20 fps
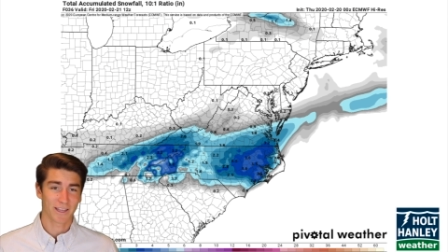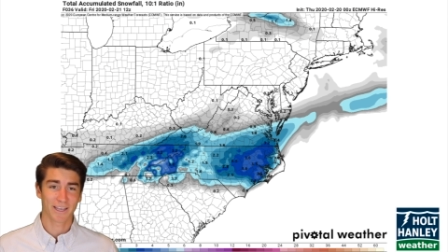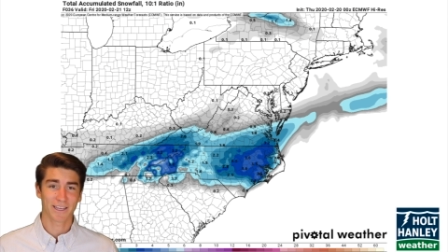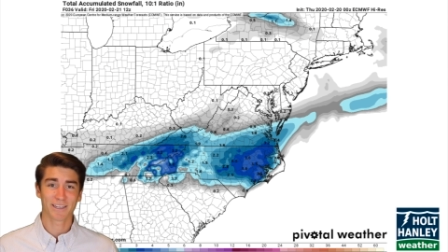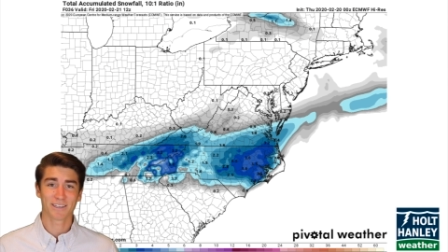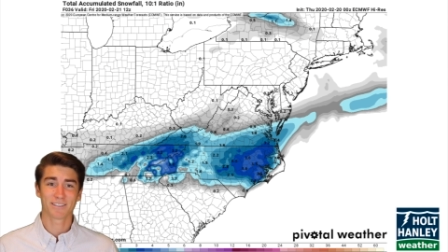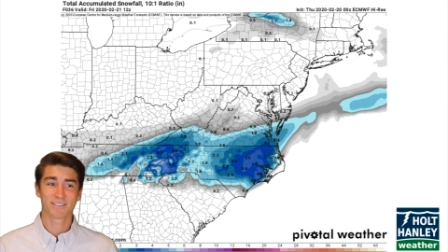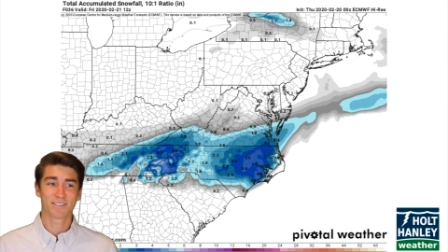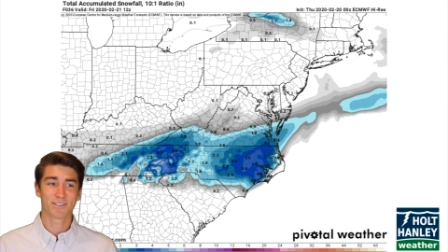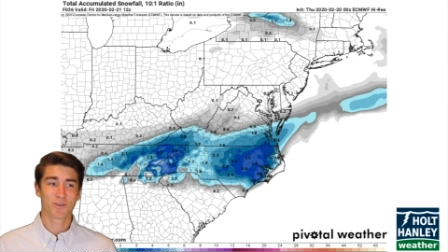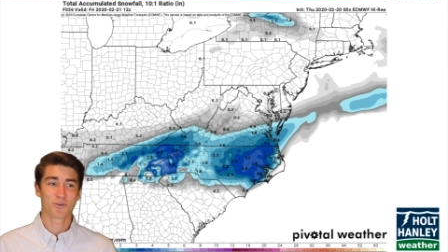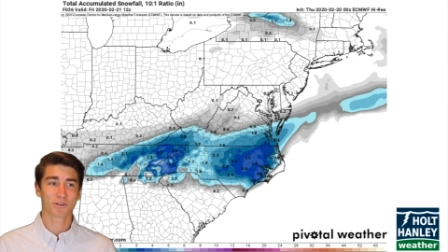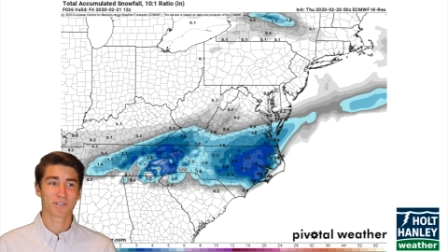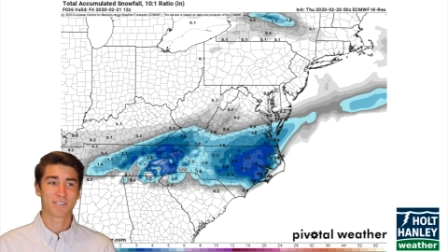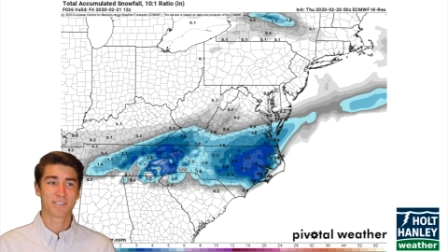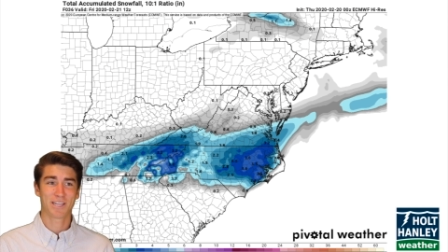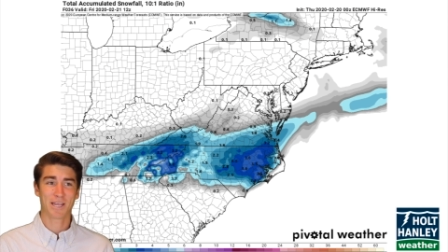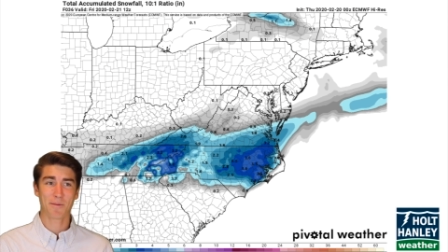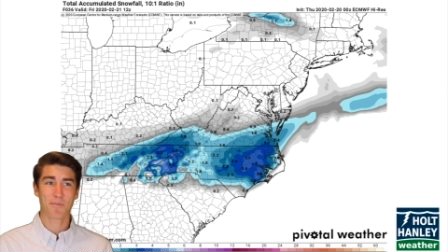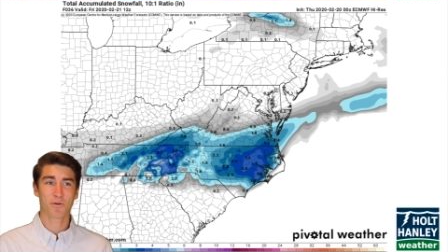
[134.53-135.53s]
is
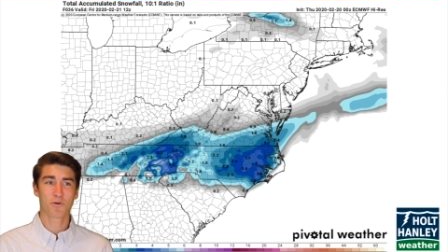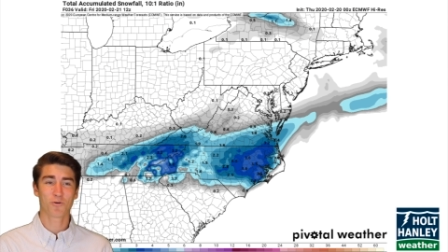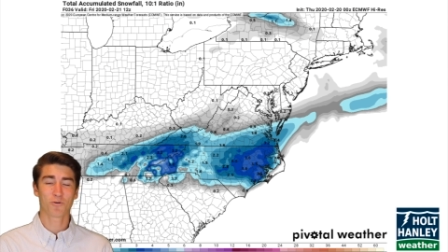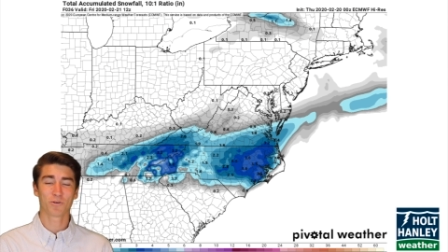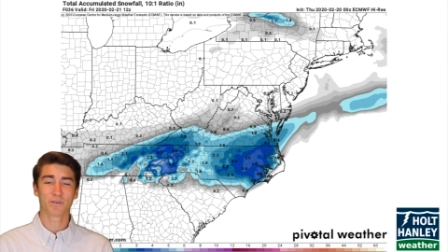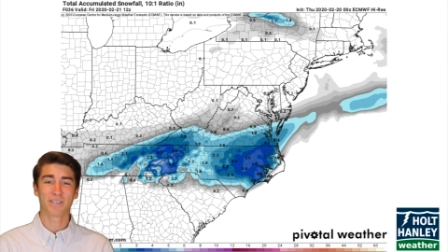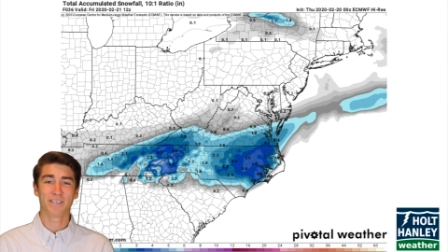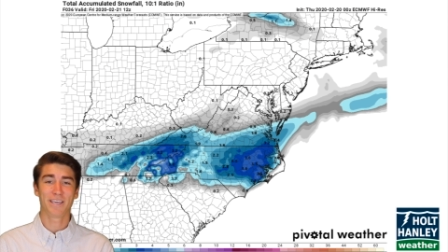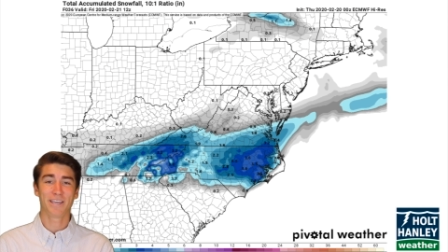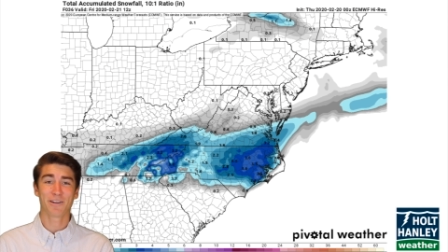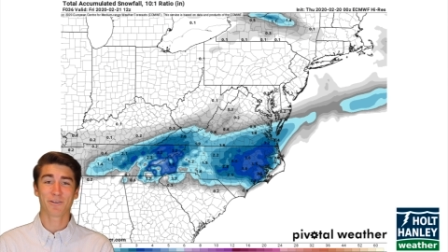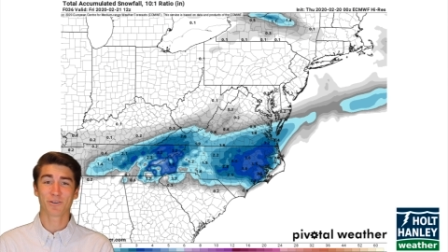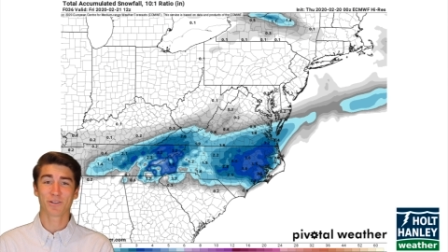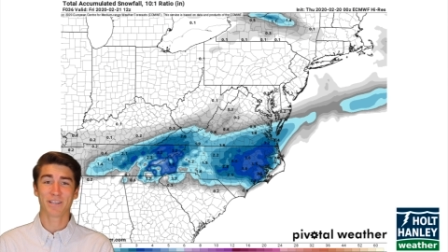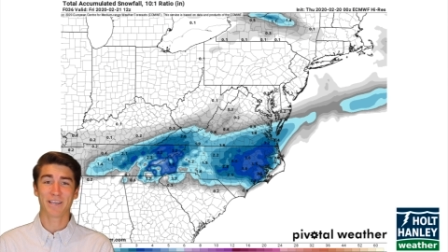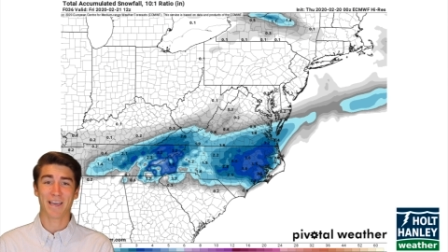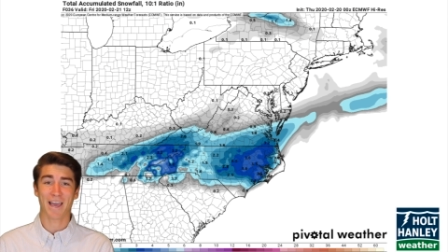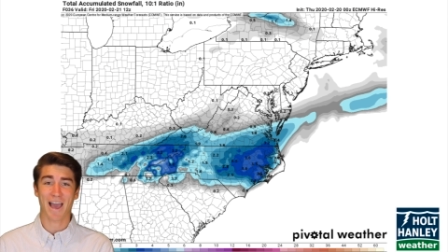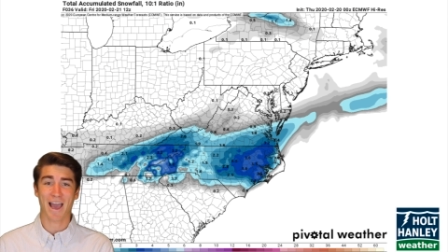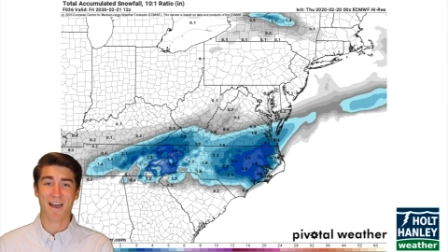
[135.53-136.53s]
your typical
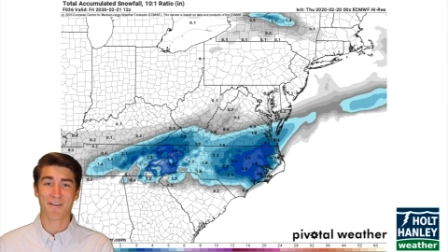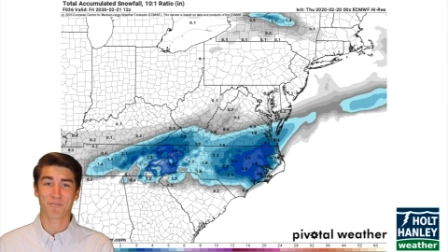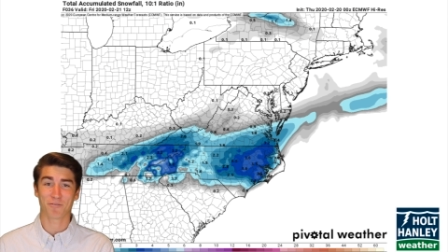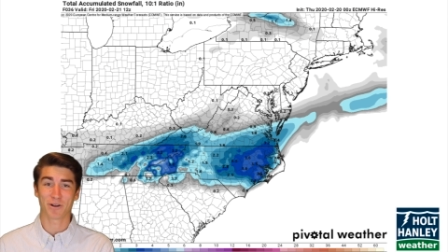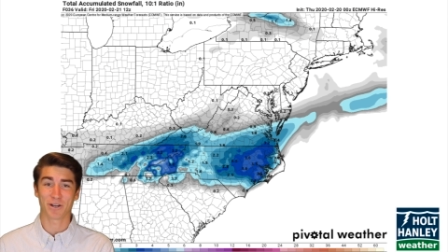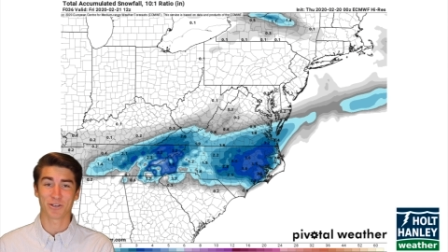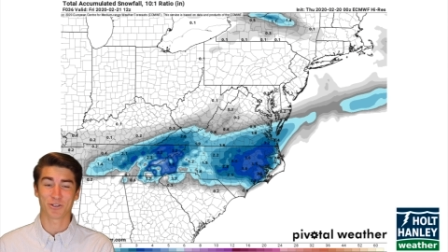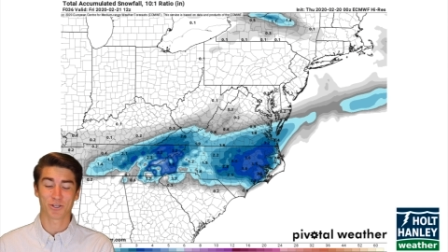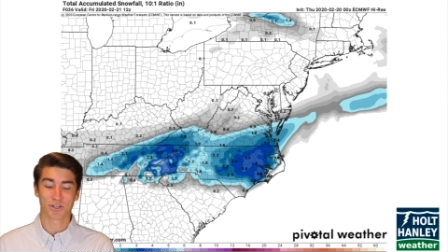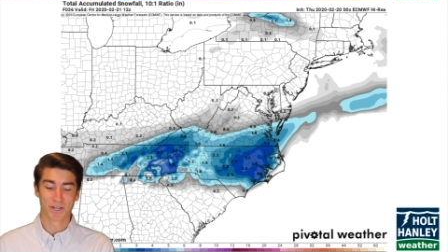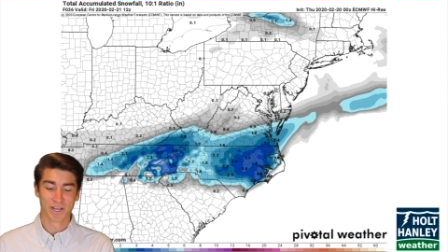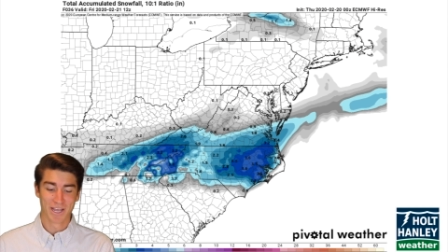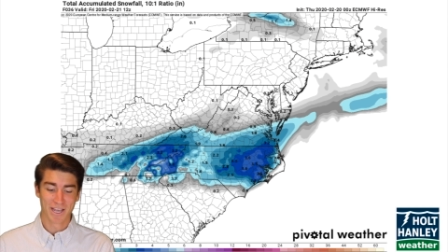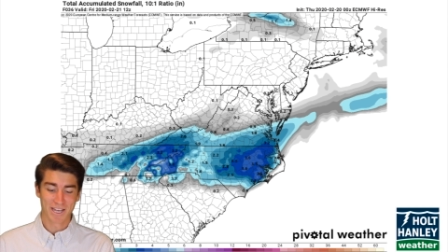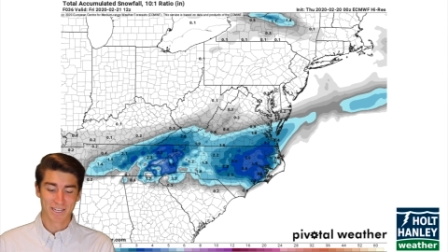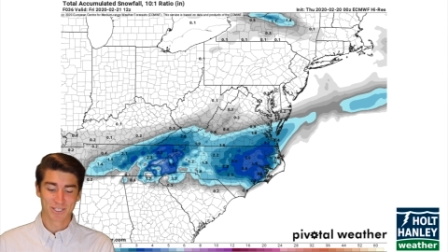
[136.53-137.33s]
yearly average.